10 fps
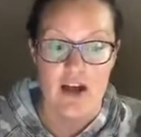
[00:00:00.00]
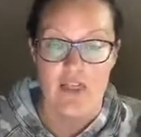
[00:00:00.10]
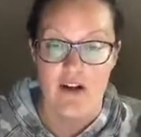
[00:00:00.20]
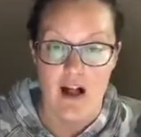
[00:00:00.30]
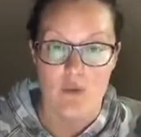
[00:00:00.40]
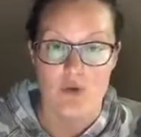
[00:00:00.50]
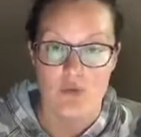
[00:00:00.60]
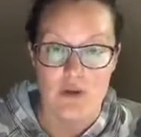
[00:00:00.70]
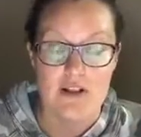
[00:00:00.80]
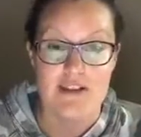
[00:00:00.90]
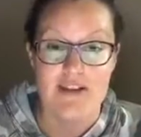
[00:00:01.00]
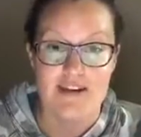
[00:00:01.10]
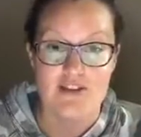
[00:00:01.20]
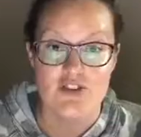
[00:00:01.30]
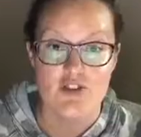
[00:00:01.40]
that I would really
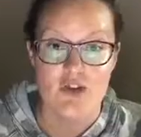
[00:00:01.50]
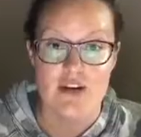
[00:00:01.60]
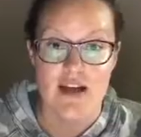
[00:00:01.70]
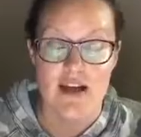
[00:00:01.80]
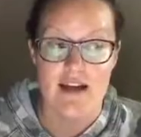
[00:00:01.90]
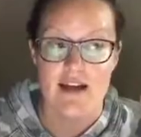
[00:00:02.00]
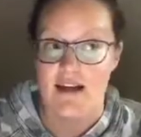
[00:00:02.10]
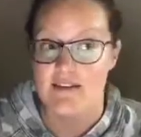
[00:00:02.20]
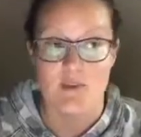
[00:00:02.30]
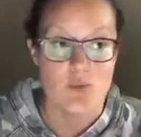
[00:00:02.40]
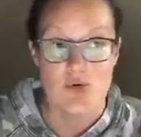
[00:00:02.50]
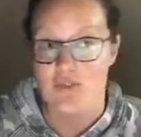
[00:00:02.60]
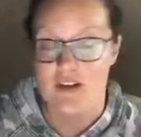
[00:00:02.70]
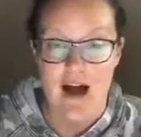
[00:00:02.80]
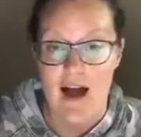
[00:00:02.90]
like to do today to move
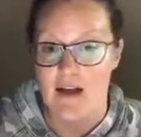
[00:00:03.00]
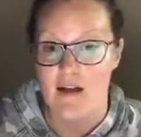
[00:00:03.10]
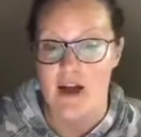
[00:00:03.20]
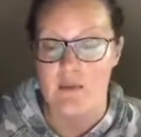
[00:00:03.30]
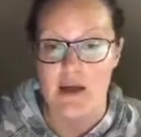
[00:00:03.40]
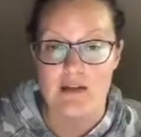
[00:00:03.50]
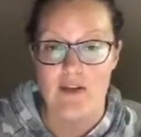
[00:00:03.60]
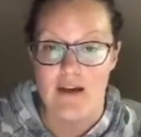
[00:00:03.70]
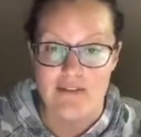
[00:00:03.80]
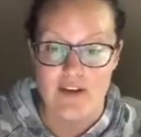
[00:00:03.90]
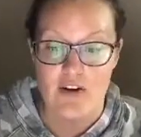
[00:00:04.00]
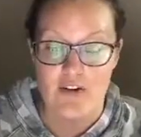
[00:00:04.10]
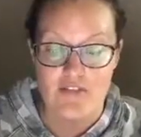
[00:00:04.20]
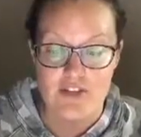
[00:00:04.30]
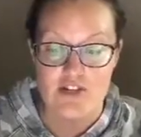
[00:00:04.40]
the dial and make life here at
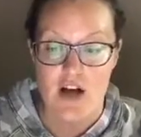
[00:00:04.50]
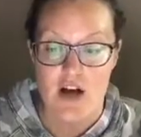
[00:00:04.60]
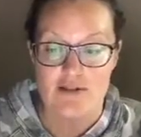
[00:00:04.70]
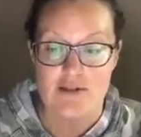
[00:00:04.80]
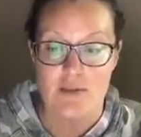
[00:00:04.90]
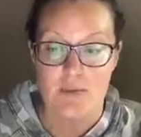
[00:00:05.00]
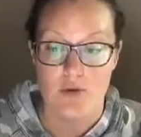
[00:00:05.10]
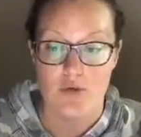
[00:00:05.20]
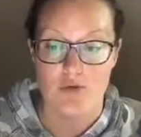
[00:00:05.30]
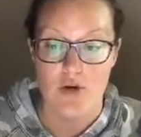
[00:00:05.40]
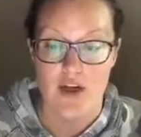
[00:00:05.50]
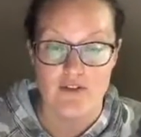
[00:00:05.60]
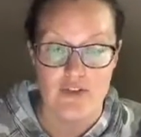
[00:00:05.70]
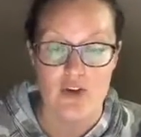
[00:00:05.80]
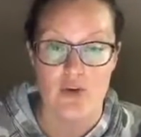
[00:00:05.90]
the Fisher house move and
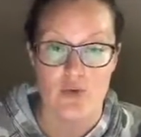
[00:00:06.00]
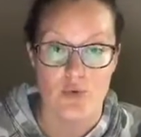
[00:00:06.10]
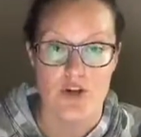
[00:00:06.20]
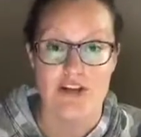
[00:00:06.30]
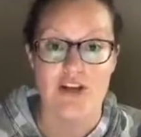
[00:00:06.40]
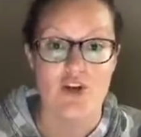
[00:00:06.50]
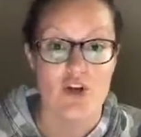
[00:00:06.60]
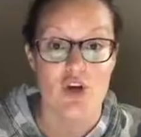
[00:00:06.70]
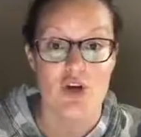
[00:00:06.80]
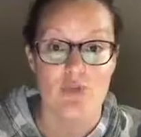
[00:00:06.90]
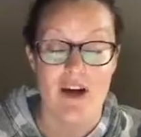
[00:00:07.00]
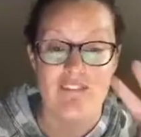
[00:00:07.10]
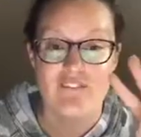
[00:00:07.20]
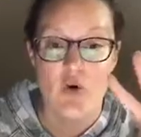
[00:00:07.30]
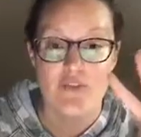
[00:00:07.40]
feel really good, right?
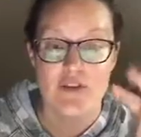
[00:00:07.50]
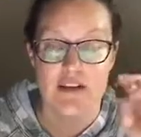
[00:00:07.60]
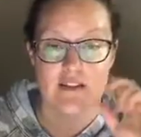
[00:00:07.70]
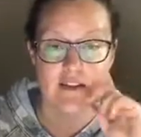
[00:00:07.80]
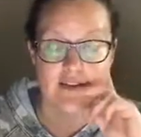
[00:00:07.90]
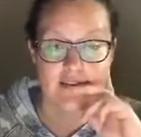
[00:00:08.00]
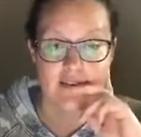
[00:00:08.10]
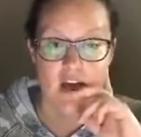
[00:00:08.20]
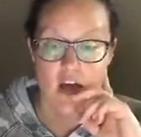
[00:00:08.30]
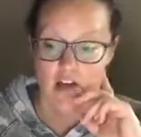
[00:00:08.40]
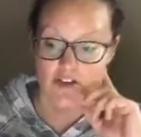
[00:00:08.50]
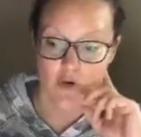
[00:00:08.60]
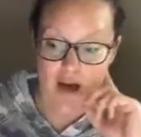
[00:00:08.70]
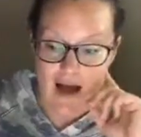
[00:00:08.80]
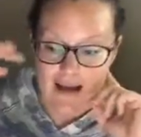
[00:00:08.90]
4 freaking things.
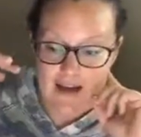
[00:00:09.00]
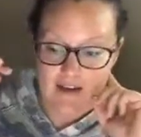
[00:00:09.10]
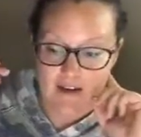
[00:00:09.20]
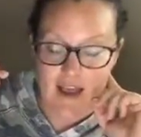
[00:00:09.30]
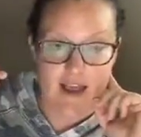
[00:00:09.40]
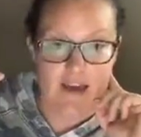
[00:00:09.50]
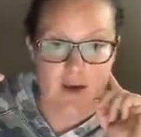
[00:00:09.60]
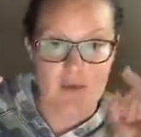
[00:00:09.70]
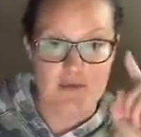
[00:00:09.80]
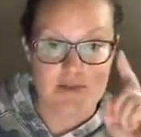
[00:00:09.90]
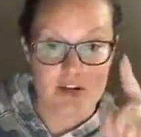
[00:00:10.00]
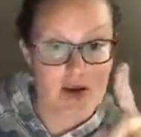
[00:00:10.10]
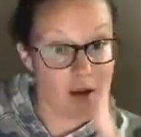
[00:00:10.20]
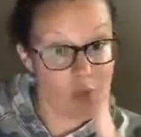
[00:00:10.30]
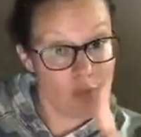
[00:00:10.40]
So I can start
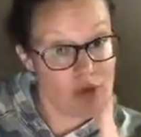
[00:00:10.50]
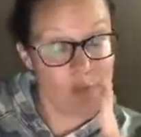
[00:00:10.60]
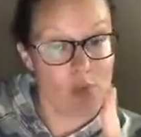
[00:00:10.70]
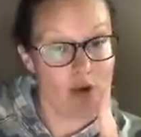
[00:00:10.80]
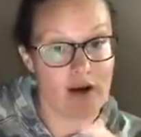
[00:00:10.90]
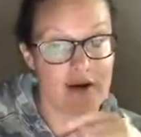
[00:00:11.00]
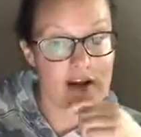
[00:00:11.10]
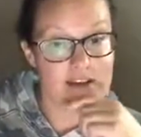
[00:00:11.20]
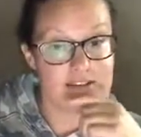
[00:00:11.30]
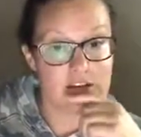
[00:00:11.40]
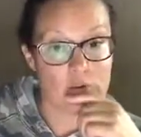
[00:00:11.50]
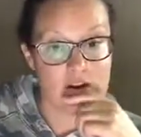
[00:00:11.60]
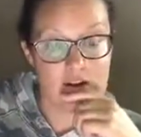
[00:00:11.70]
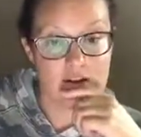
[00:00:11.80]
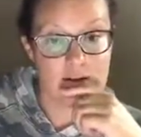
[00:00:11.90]
on number 1. I can start
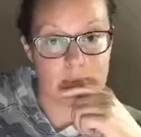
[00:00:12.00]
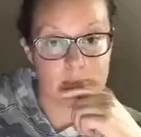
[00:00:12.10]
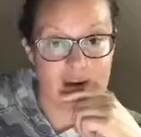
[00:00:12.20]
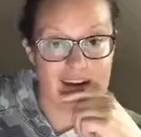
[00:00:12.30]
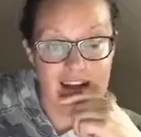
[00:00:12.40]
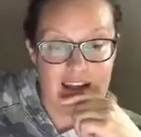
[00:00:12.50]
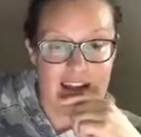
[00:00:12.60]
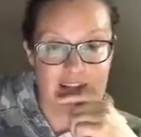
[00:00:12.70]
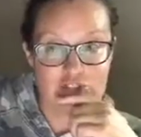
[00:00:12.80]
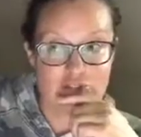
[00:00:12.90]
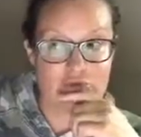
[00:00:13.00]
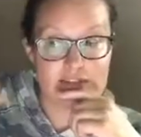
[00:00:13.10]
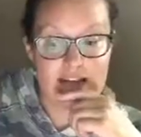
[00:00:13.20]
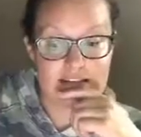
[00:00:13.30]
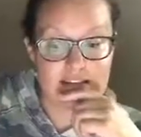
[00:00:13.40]
working on number 1 and
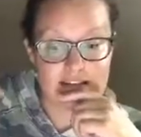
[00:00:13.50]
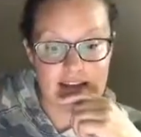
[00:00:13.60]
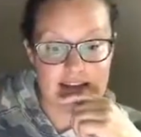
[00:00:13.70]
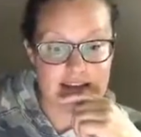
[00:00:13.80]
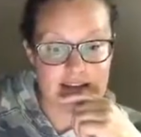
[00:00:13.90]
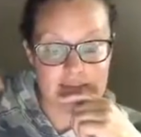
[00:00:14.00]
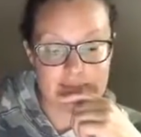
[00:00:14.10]
choose not to like